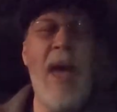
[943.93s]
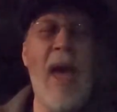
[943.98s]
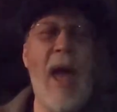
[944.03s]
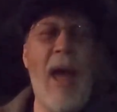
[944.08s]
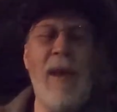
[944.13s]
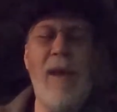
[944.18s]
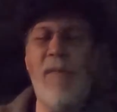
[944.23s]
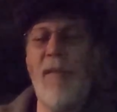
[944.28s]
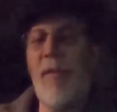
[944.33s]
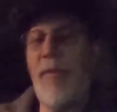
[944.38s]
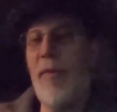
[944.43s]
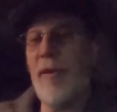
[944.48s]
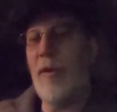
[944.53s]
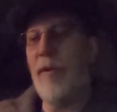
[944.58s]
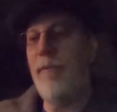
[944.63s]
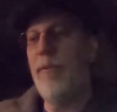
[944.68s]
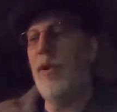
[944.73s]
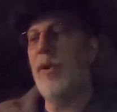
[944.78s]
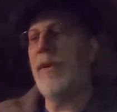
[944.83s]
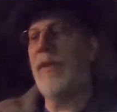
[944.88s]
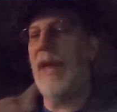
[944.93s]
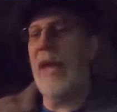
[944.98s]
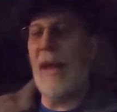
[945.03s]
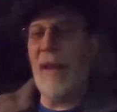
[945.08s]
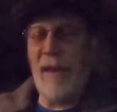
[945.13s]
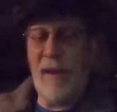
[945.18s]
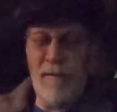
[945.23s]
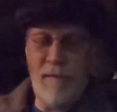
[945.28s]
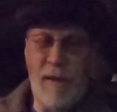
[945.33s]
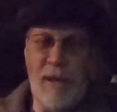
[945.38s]
And in the third book, the
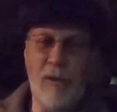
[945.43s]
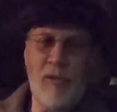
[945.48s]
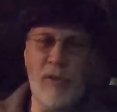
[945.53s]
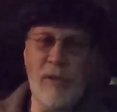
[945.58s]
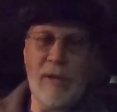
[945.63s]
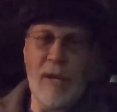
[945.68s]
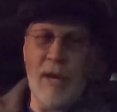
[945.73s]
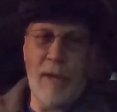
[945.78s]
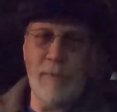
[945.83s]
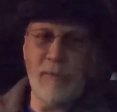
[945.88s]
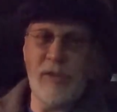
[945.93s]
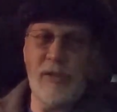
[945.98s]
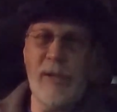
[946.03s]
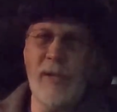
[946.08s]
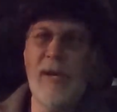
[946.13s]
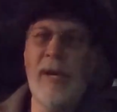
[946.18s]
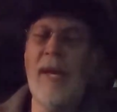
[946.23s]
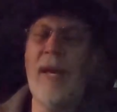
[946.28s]
alien invasion comes.